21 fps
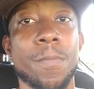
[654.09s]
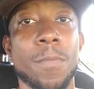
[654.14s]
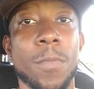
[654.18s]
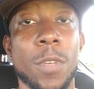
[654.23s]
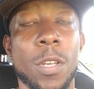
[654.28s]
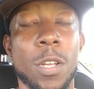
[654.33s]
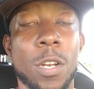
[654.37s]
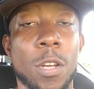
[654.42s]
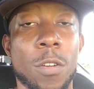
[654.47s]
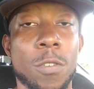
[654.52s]

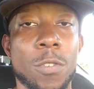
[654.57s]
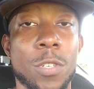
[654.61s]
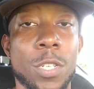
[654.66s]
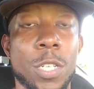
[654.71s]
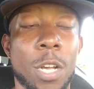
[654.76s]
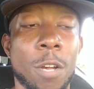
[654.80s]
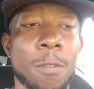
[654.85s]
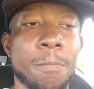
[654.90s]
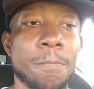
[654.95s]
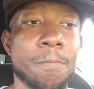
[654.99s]
you know
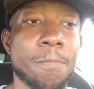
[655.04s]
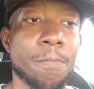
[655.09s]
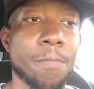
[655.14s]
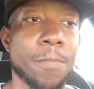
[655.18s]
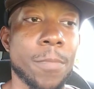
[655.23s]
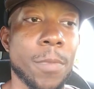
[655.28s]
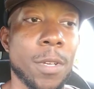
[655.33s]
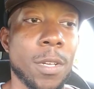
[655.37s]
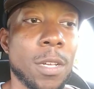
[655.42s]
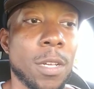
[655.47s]
so
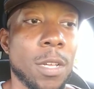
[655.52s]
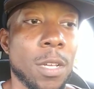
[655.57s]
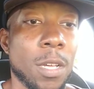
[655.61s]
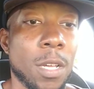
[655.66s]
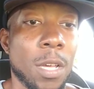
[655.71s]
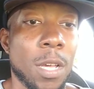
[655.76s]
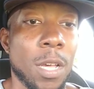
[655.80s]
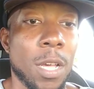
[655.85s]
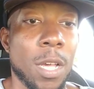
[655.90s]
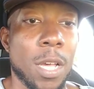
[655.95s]

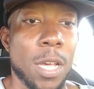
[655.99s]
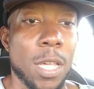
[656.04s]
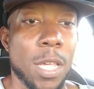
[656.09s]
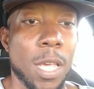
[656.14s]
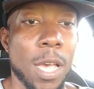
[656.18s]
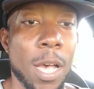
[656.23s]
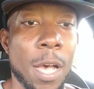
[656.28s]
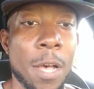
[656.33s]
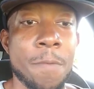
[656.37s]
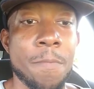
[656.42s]

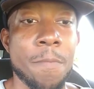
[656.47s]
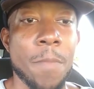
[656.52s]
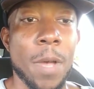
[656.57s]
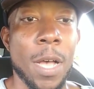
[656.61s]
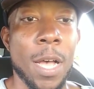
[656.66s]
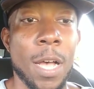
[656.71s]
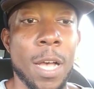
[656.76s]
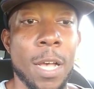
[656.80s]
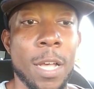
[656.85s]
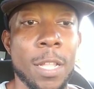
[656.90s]
yeah
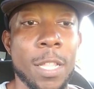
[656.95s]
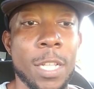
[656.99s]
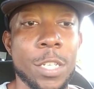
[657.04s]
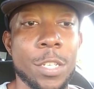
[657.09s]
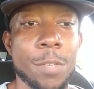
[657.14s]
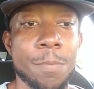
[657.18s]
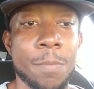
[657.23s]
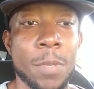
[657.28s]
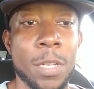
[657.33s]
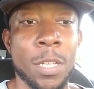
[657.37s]
uh, this
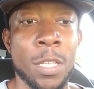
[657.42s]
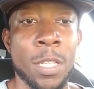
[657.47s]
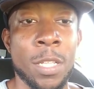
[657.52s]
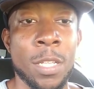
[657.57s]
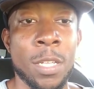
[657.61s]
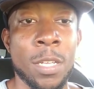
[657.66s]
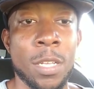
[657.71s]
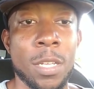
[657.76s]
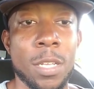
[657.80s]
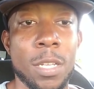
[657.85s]
will be
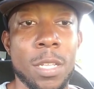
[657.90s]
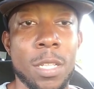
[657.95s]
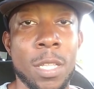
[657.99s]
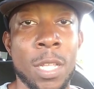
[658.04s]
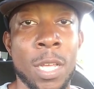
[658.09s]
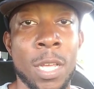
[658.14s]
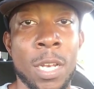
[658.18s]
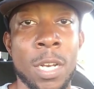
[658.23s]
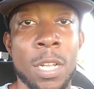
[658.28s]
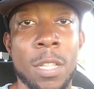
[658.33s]

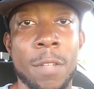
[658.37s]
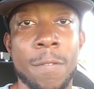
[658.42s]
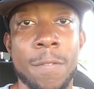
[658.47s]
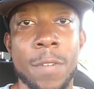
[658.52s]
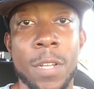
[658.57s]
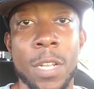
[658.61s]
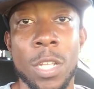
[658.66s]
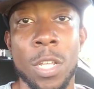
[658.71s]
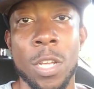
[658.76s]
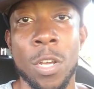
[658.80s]
the end of the
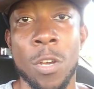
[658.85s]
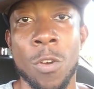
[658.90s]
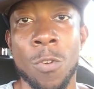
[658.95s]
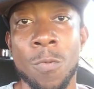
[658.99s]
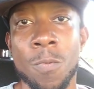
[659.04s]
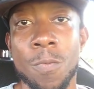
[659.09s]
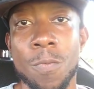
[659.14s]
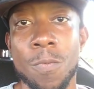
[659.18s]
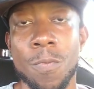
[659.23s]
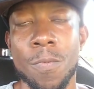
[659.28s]
video
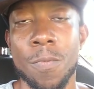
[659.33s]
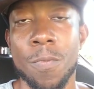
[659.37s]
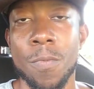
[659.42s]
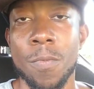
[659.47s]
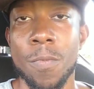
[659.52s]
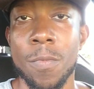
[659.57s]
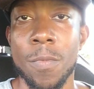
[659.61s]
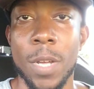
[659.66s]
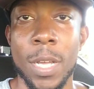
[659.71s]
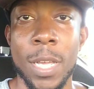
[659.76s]

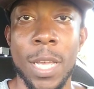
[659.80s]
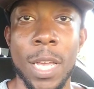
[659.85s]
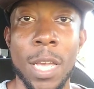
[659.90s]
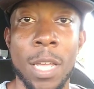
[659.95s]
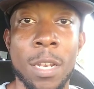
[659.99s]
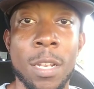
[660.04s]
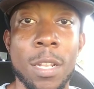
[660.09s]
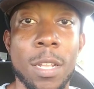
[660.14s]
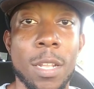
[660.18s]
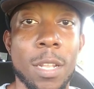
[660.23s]

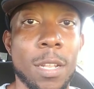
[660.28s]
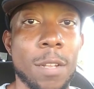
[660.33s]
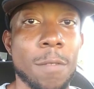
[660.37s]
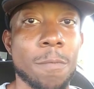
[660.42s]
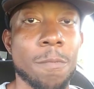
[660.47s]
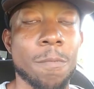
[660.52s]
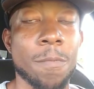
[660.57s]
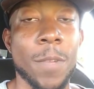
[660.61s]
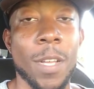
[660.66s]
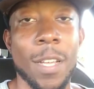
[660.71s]
again
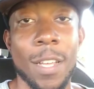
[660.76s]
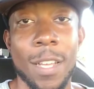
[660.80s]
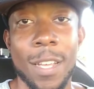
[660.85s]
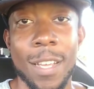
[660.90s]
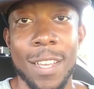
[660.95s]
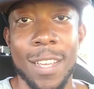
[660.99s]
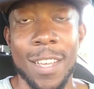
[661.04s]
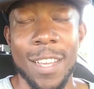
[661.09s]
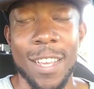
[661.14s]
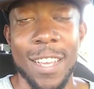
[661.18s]

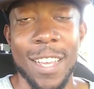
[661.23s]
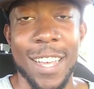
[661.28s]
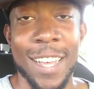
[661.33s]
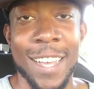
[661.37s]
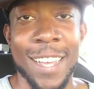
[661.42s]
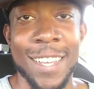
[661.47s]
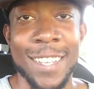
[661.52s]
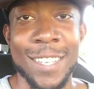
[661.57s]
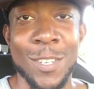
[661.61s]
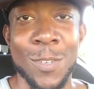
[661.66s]

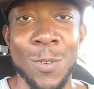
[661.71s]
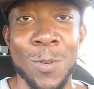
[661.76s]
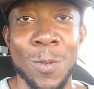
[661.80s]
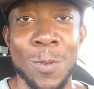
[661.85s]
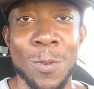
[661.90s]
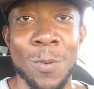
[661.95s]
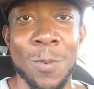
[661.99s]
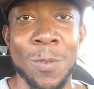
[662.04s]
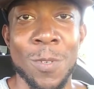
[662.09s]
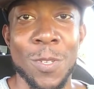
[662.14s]
uh,
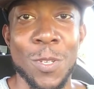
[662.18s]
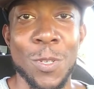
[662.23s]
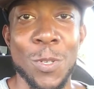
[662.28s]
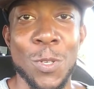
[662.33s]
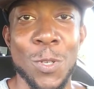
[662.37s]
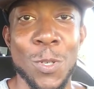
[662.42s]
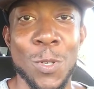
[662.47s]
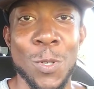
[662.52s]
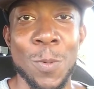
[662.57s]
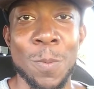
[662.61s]
you
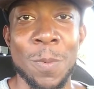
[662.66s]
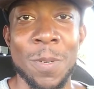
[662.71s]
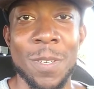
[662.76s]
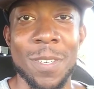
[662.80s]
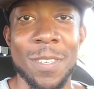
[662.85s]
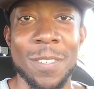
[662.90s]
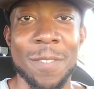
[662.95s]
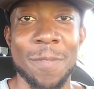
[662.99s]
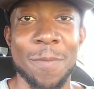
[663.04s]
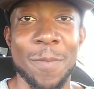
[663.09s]
youtube
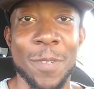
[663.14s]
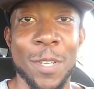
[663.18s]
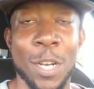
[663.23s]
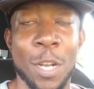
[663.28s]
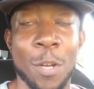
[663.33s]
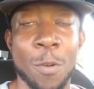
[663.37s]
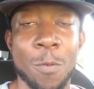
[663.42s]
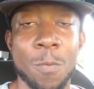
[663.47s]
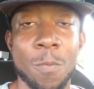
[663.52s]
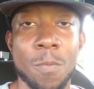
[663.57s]
you
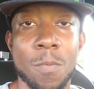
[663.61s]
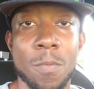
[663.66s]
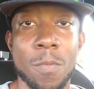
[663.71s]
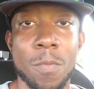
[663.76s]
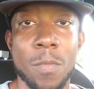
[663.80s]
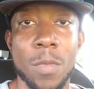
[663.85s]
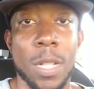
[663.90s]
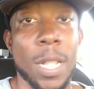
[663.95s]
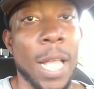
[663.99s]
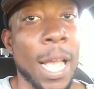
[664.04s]
know
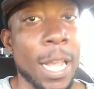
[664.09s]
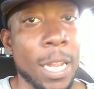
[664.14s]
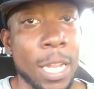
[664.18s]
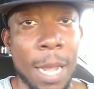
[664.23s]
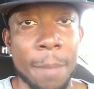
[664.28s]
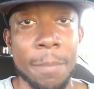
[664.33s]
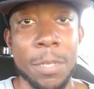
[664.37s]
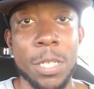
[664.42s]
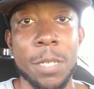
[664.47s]
like comment